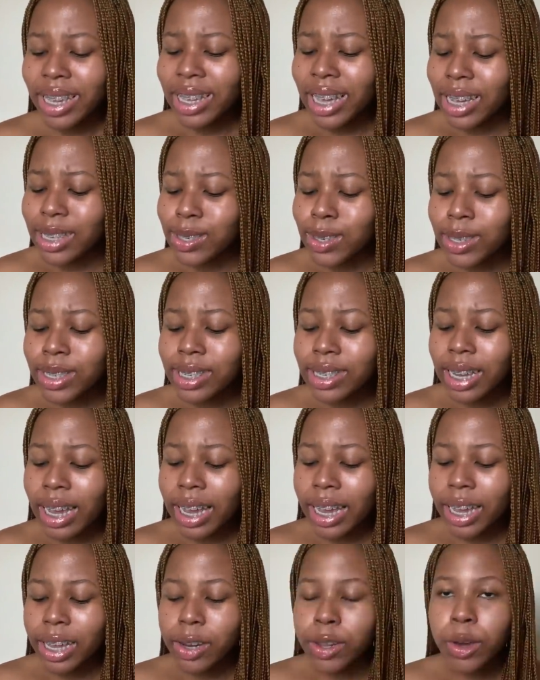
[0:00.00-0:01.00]
so
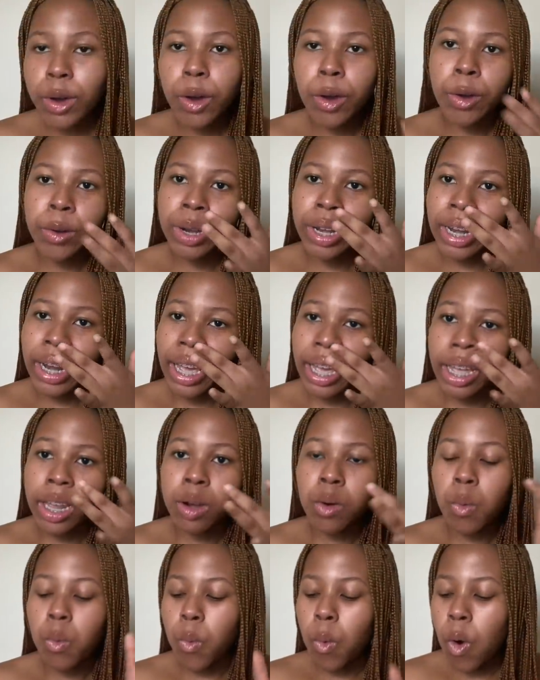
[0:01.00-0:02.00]
stay in your own
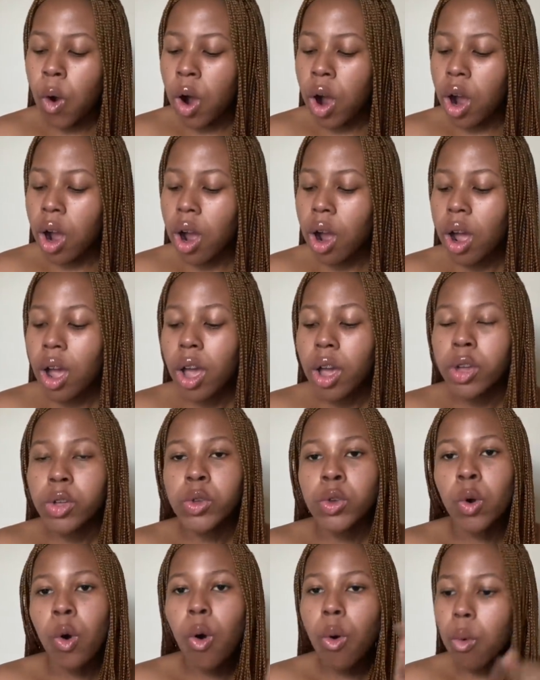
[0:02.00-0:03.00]
lane, walk
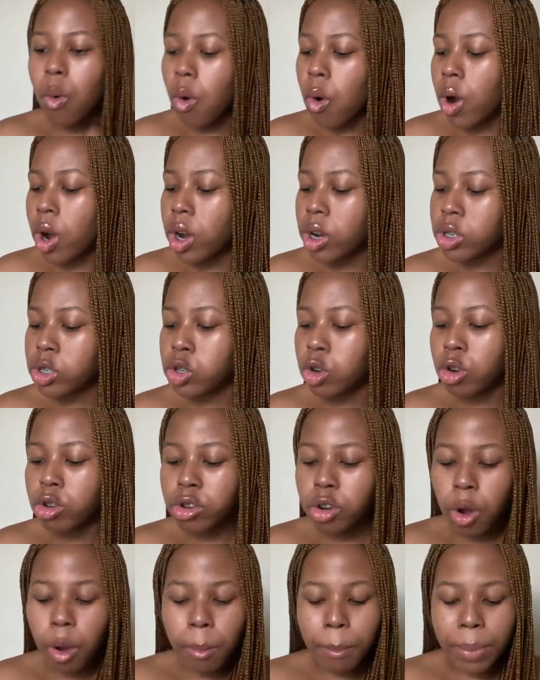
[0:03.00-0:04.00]
your walk.
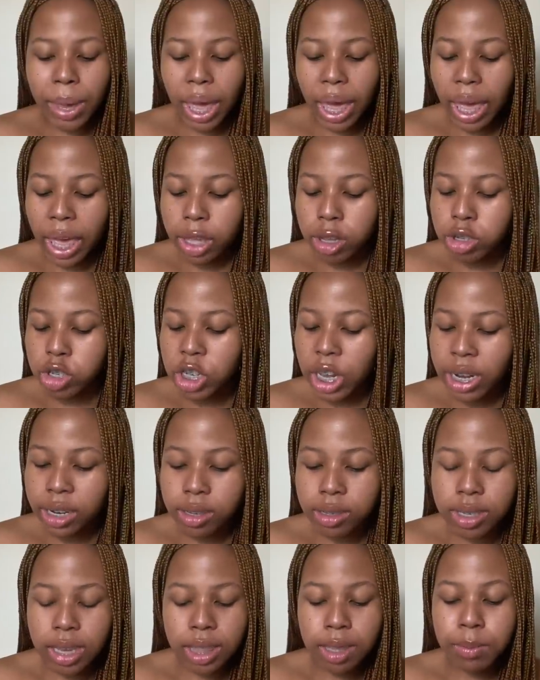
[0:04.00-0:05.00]
Don't compare your
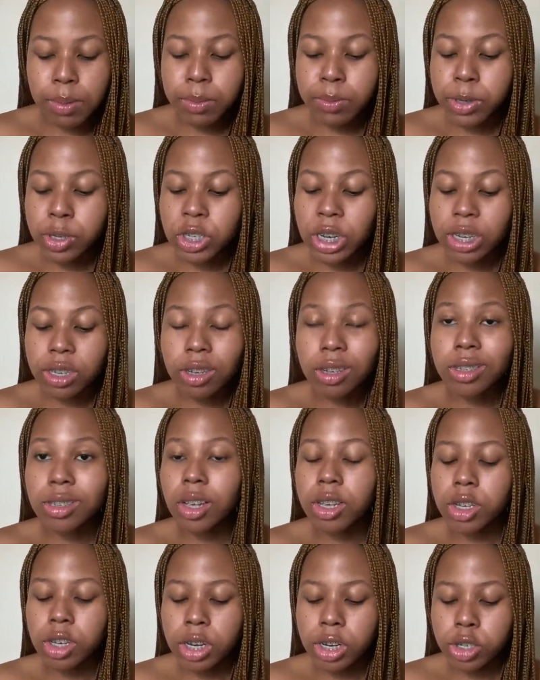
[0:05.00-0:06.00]
channel to other people's channel, because
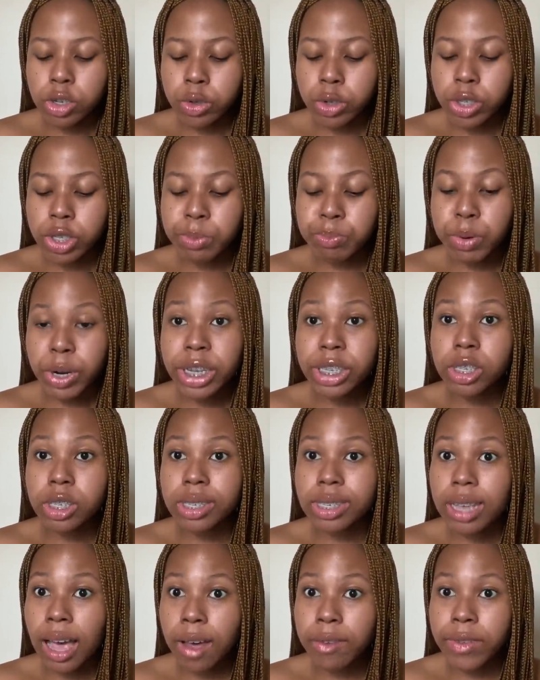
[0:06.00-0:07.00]
all you're gonna do is depress
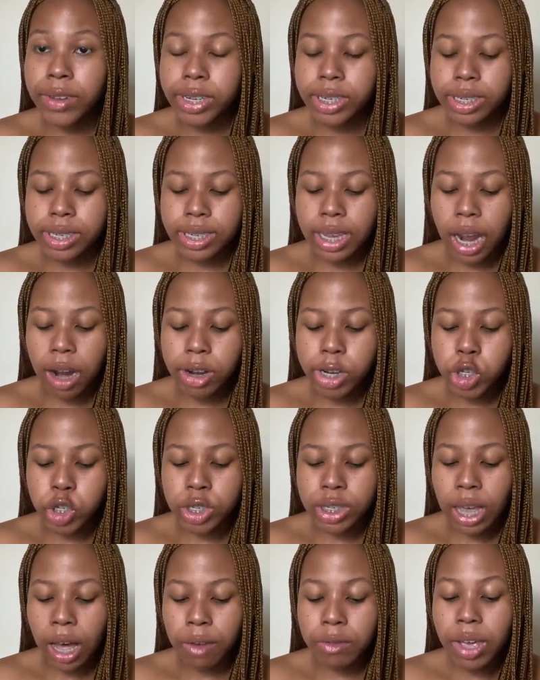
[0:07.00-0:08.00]
yourself and discourage
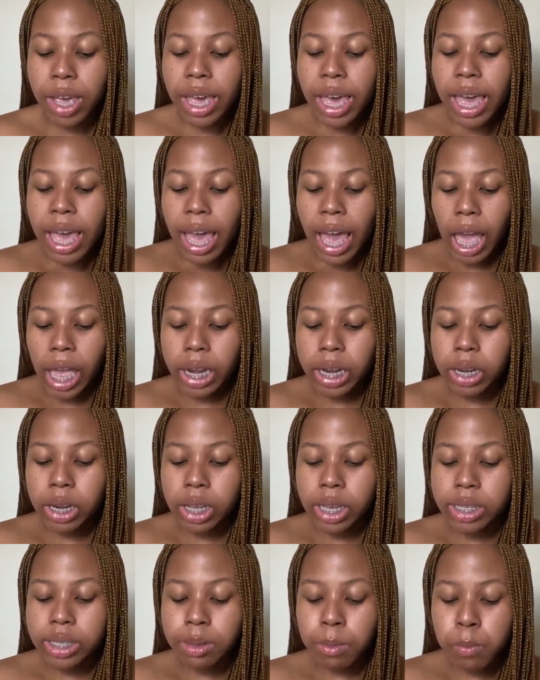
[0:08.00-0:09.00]
yourself. And
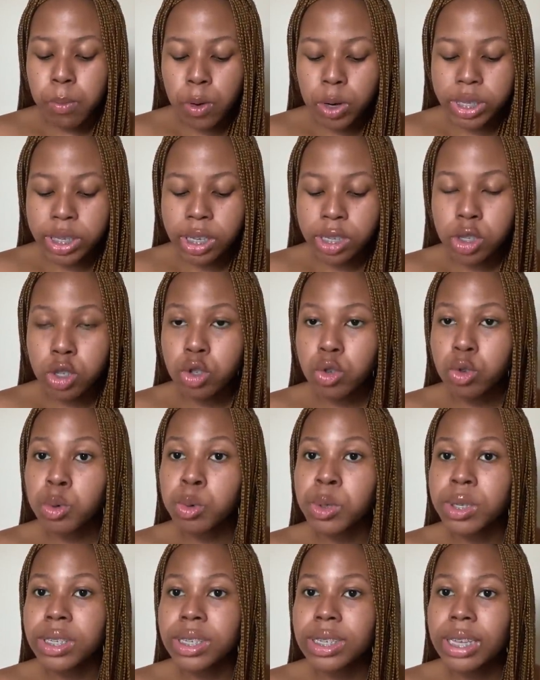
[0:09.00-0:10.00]
it's important
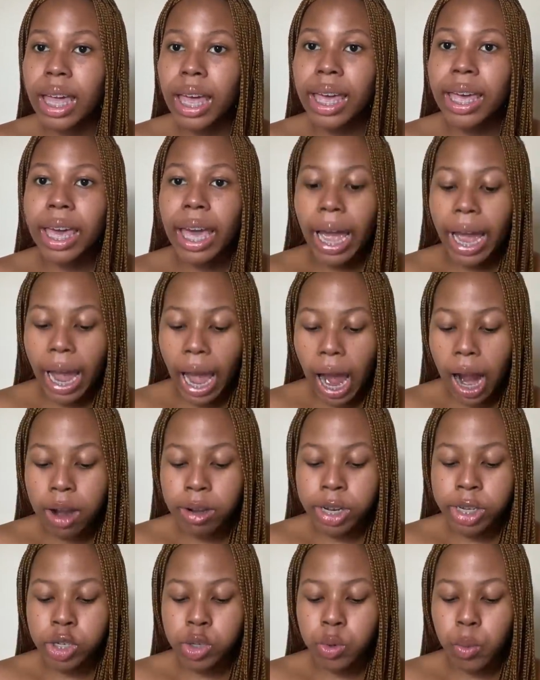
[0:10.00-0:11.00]
to stay
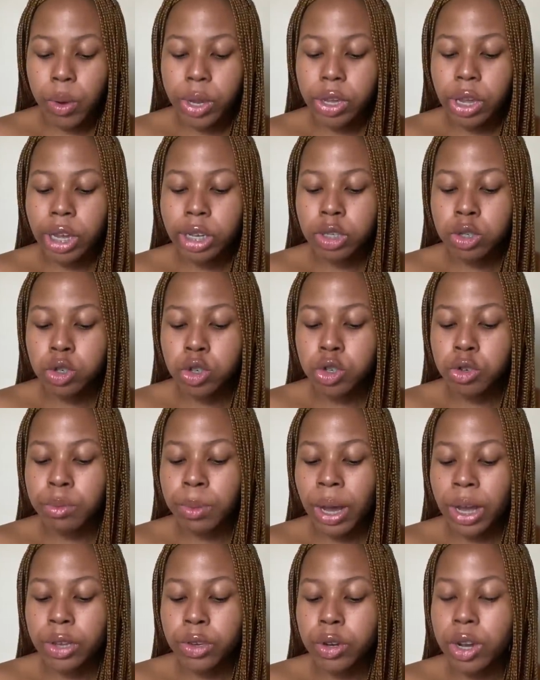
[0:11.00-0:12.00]
encouraged when you're a
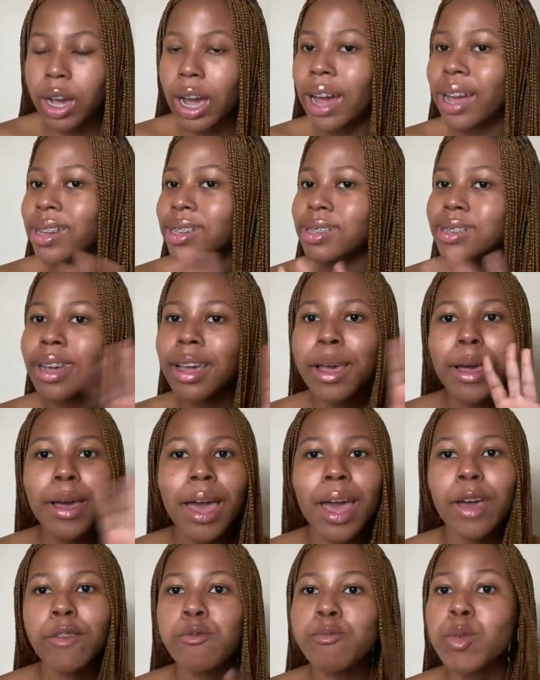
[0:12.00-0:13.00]
YouTuber. You can't
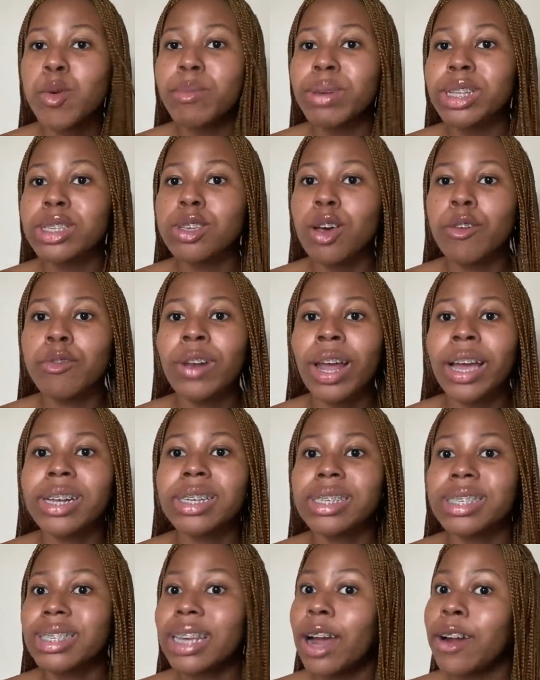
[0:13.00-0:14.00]
have moments of like
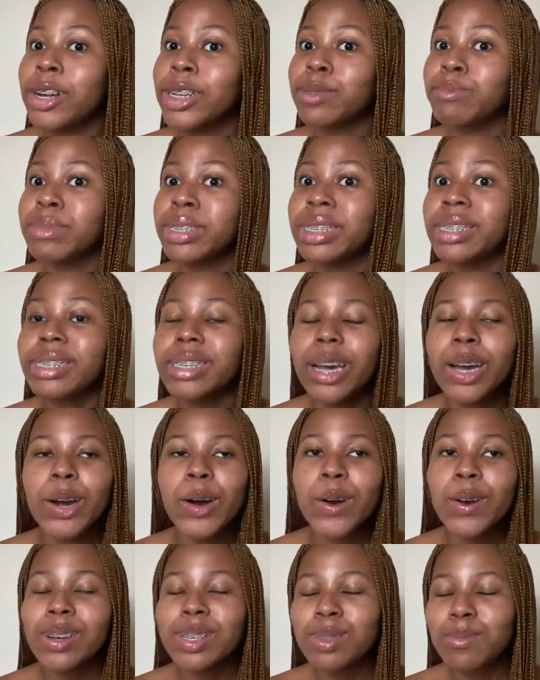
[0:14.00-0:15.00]
discouragement.
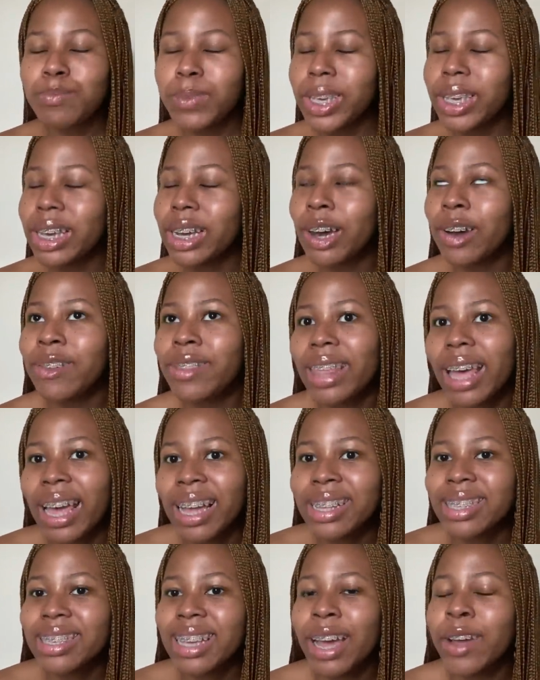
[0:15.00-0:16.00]
Speaking of
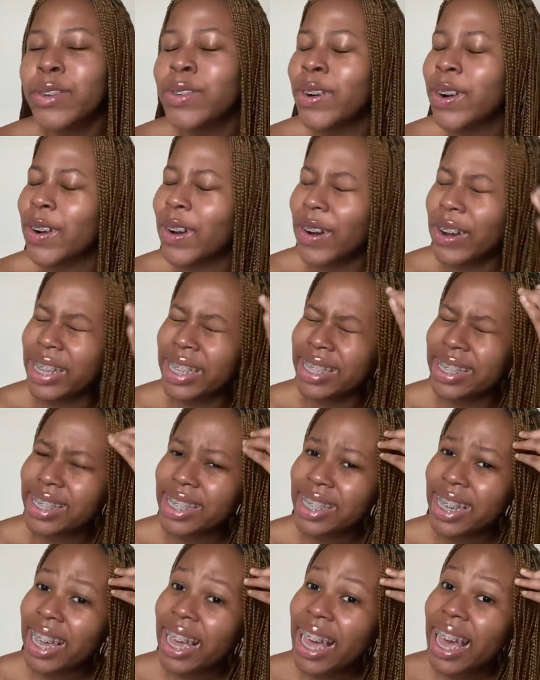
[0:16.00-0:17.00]
that,
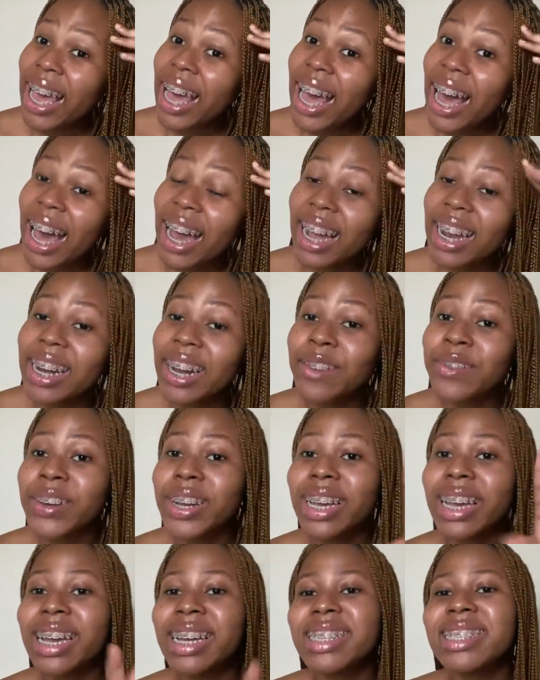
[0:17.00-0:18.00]
I'm gonna
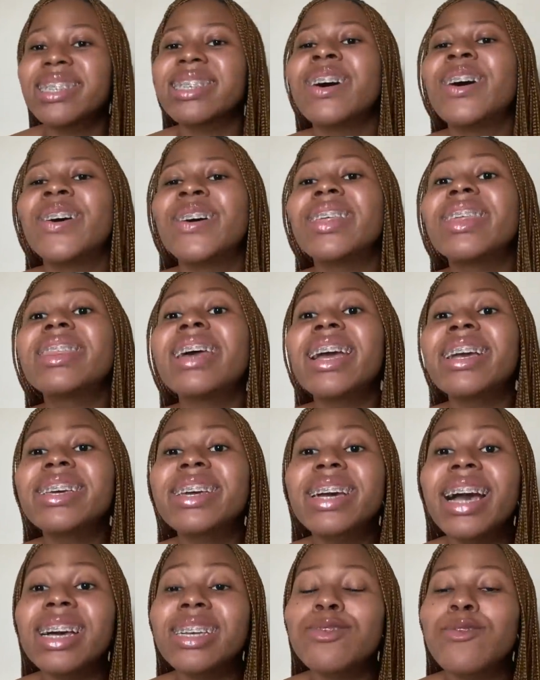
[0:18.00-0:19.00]
forget. Oh, thank you
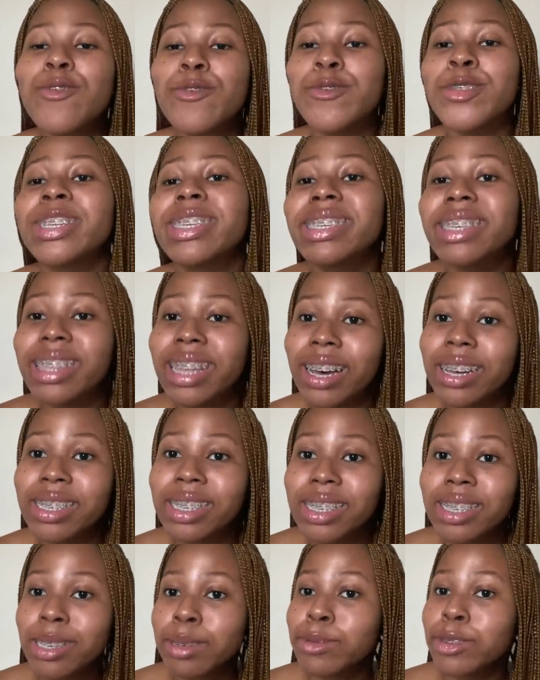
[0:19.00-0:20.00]
guys for
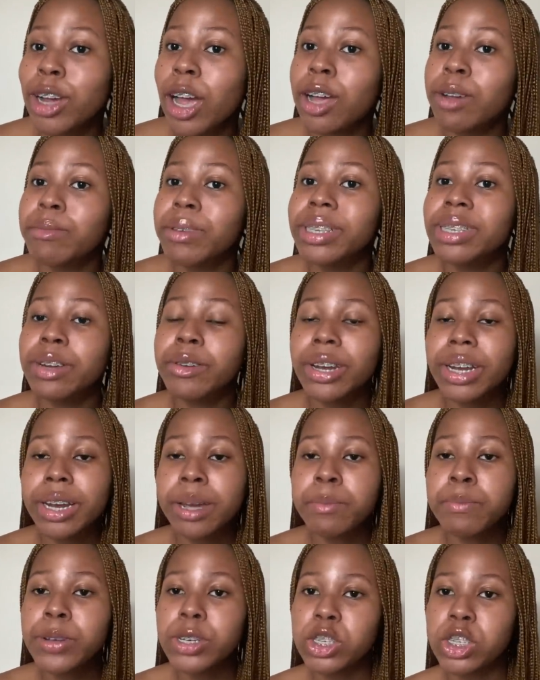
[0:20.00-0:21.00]
40,000 subscribers. I really
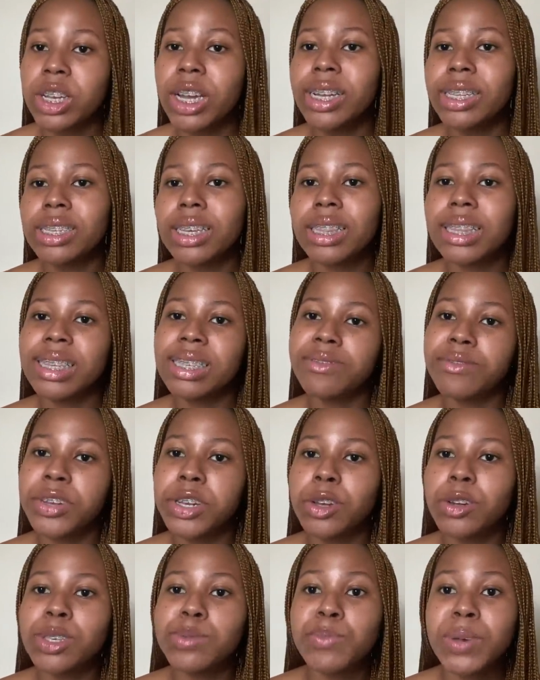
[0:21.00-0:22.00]
appreciate it. This
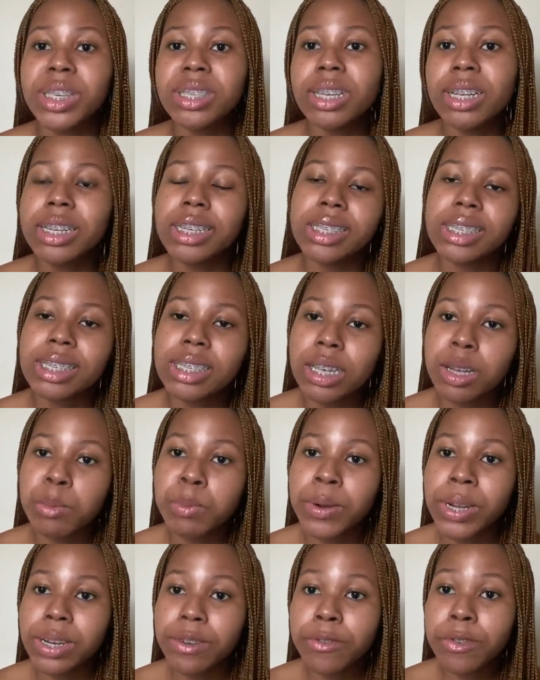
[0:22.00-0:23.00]
video is basically to
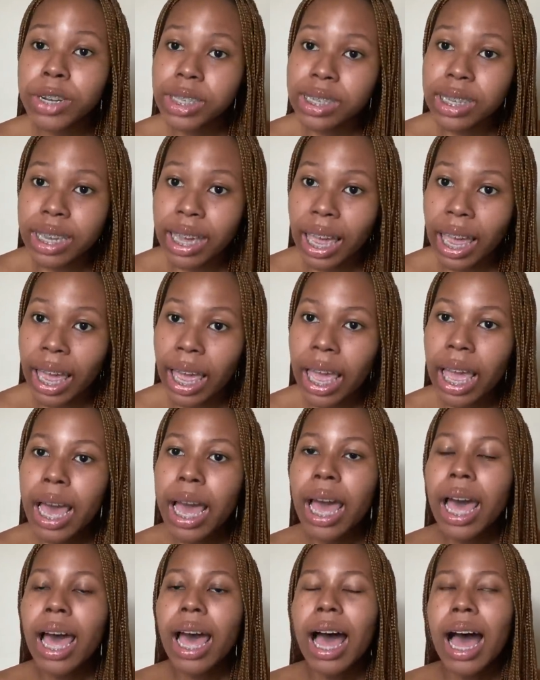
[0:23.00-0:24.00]
celebrate 40k
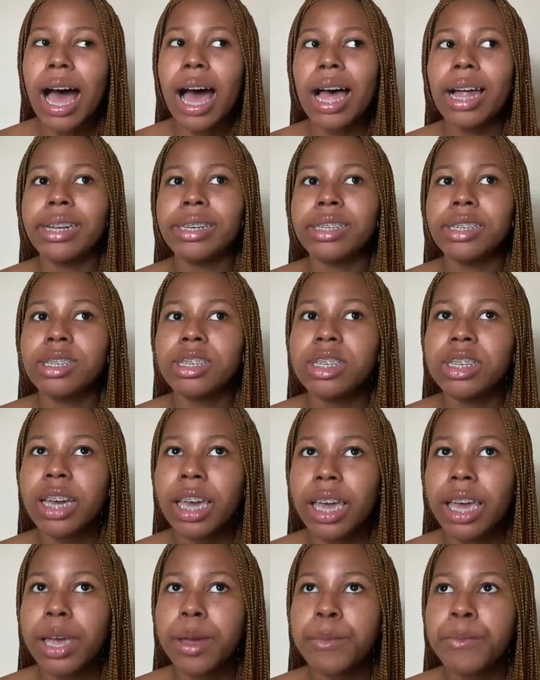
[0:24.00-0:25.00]
and the
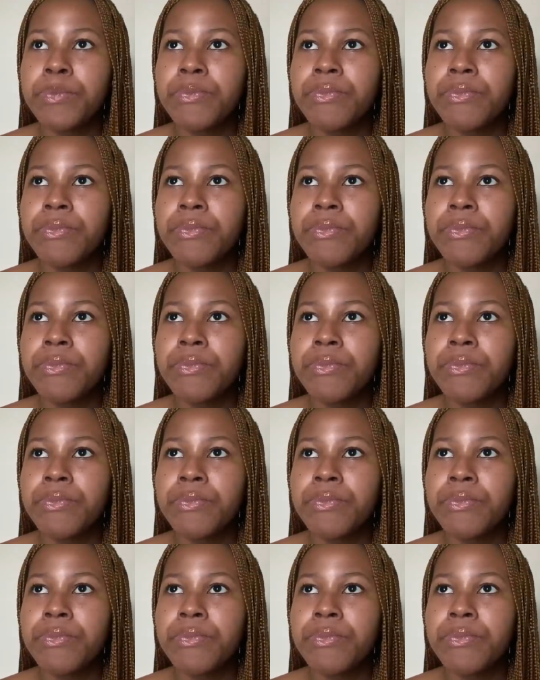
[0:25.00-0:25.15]
share,